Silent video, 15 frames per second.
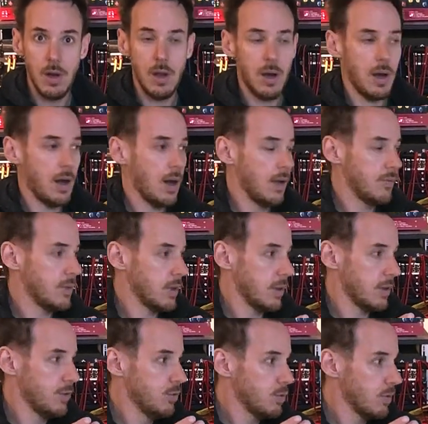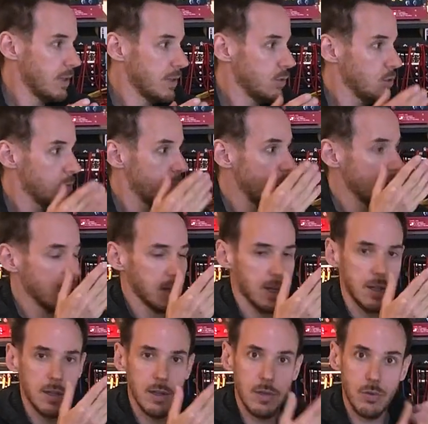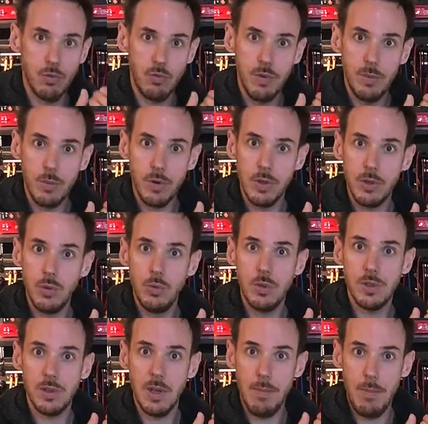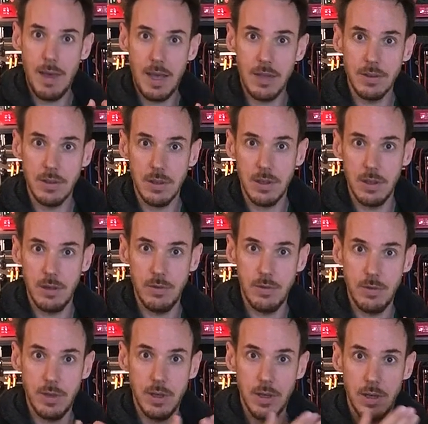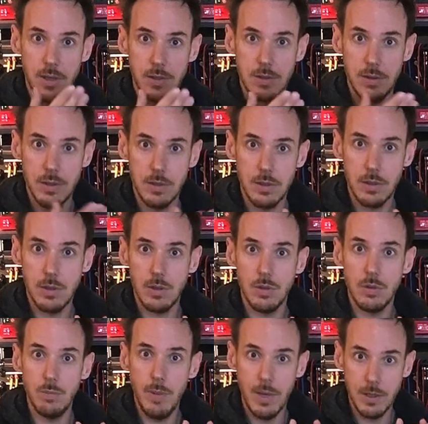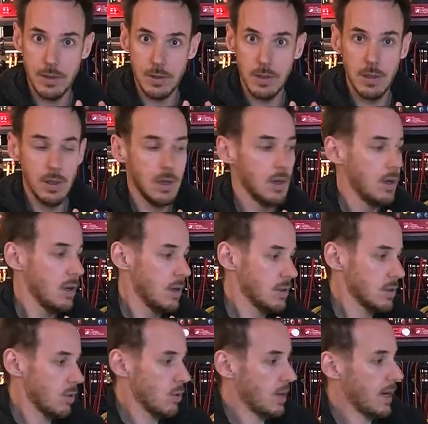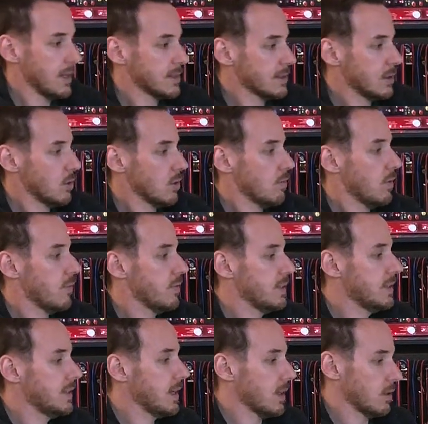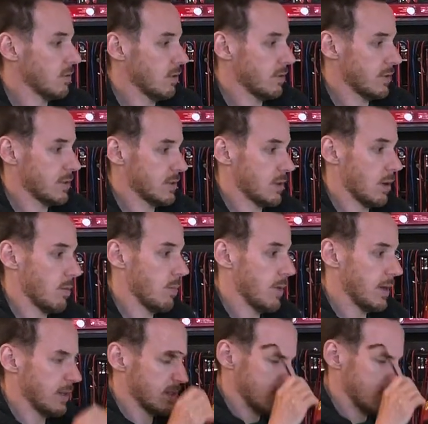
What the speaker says: and usually two speakers cannot reproduce a band if it's not good mixed. So let's look what we did with this double bass.